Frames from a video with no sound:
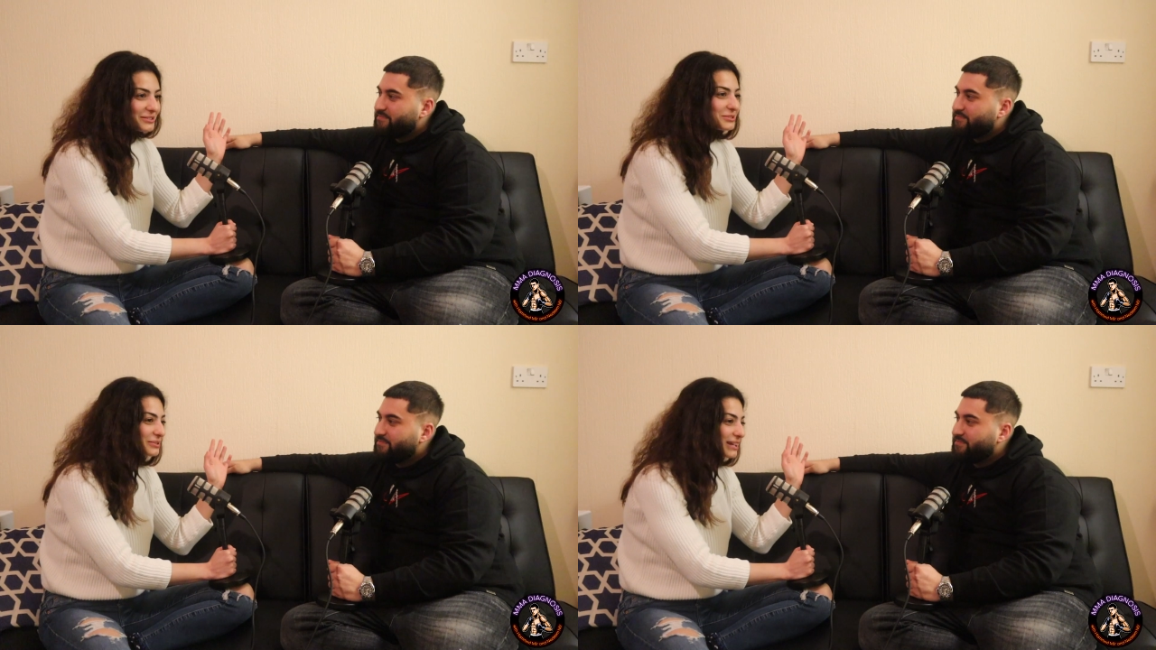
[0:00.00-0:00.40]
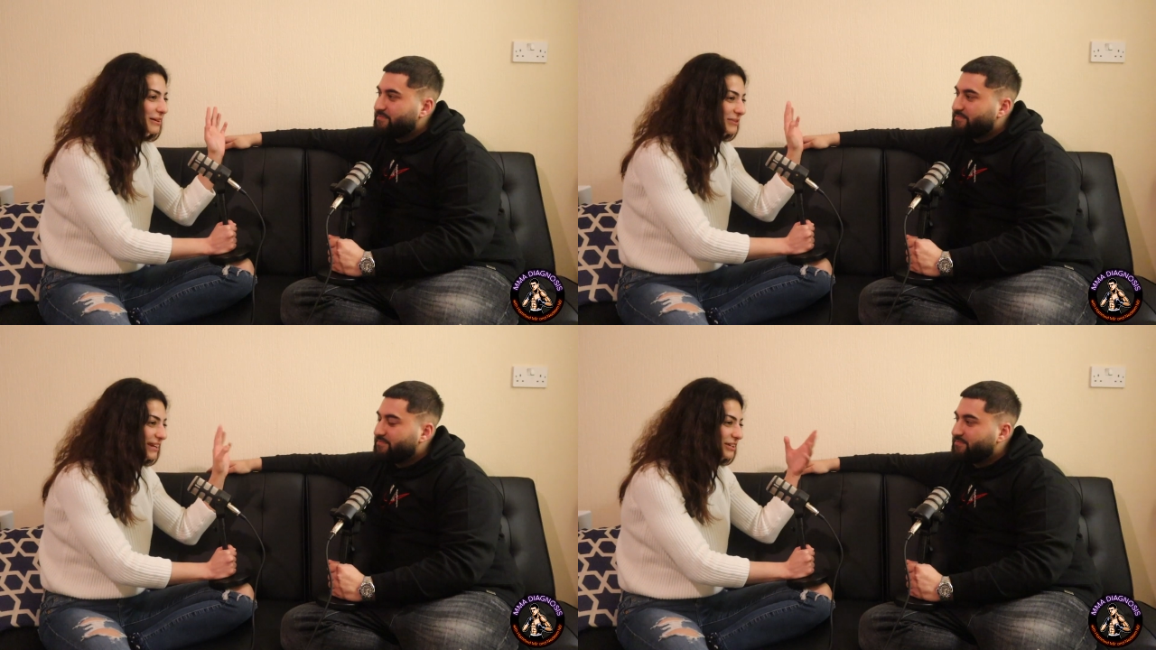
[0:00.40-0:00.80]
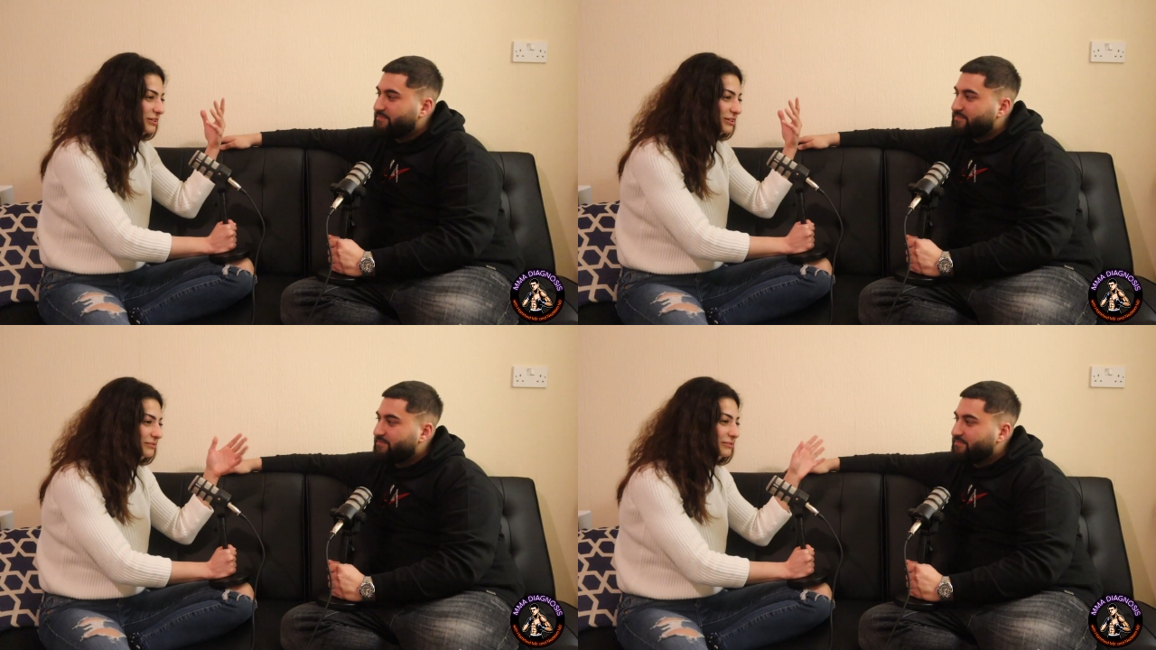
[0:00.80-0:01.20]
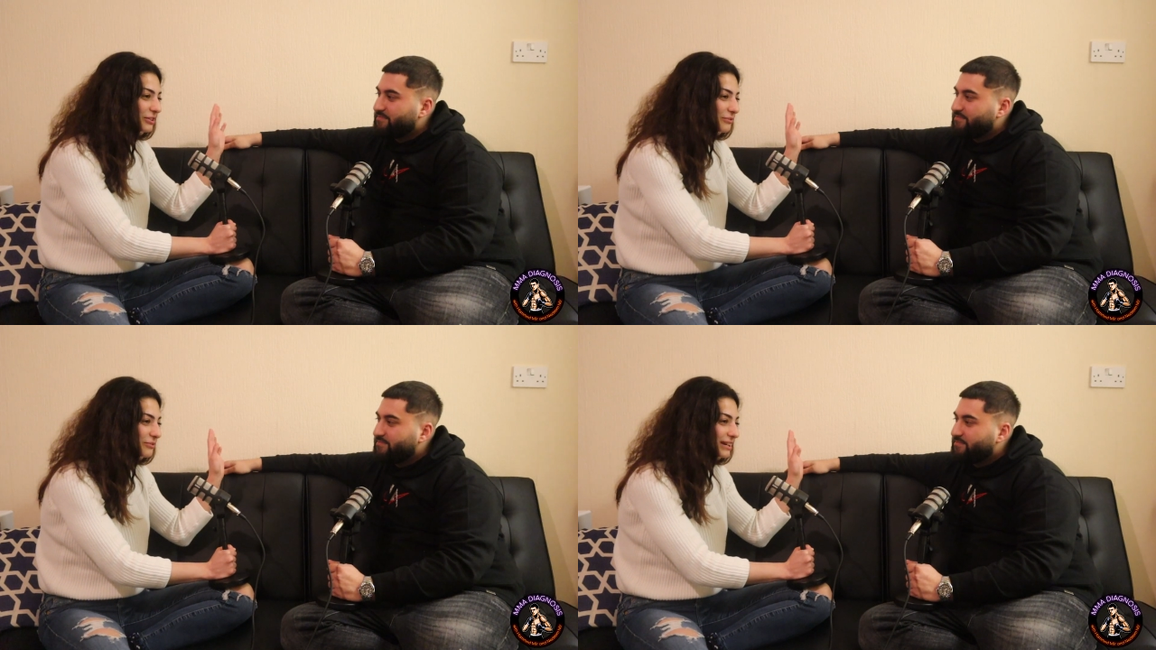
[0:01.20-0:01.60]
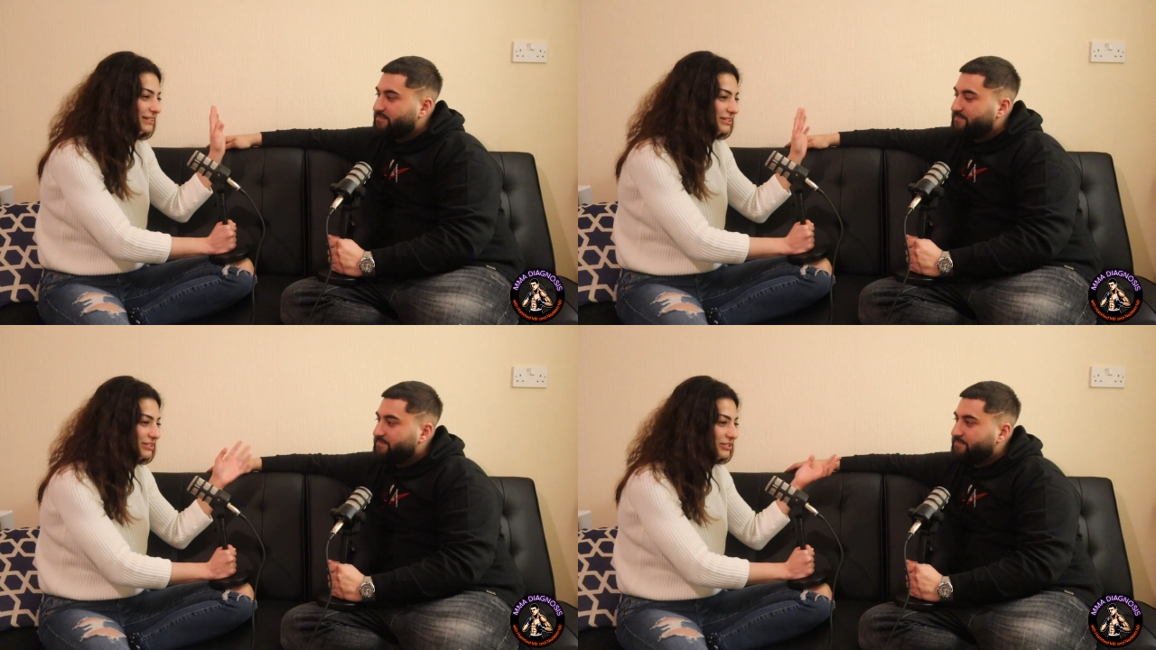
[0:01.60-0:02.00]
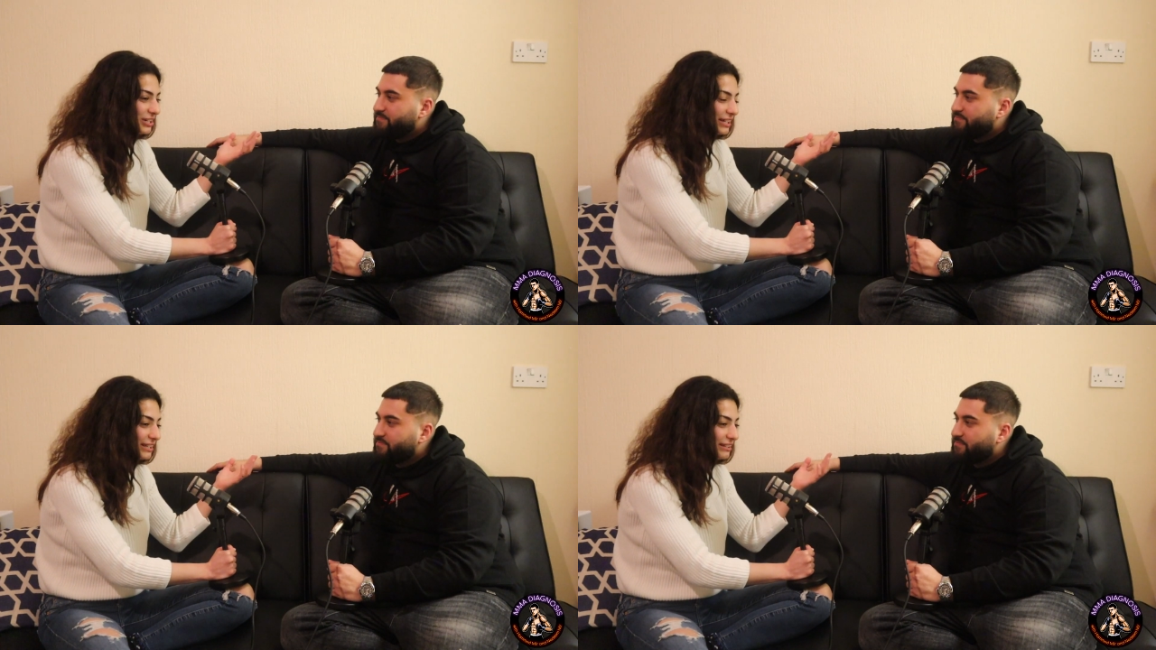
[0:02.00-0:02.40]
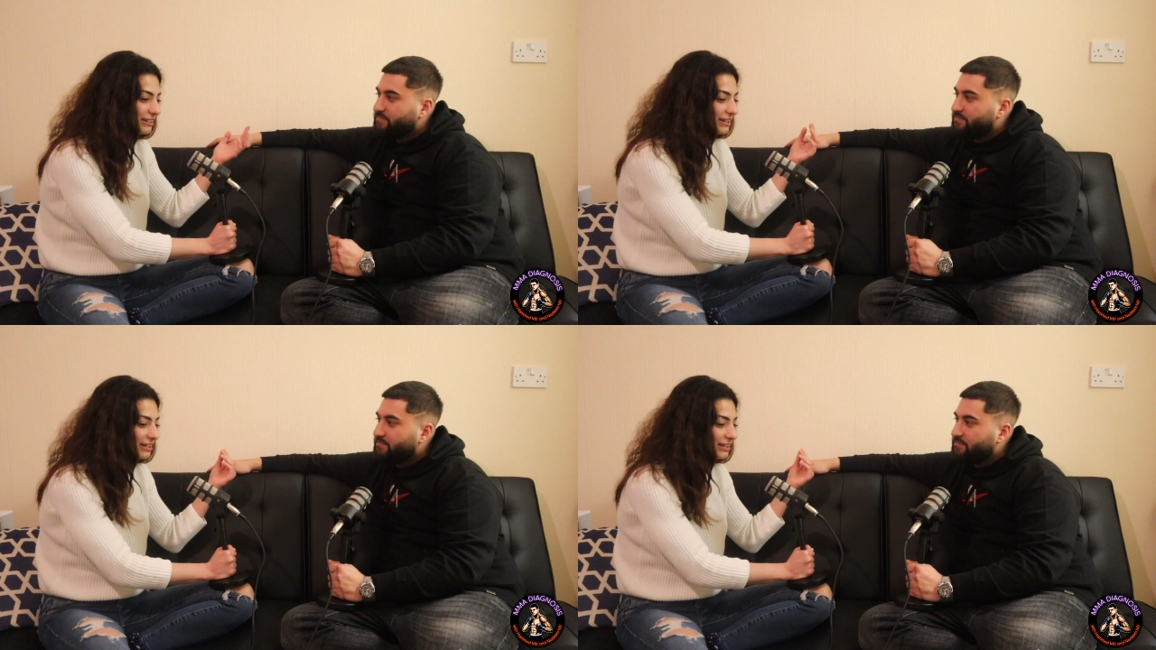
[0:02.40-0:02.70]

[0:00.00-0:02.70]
Speaker 1: do that. But yeah, you got you got rice, chicken,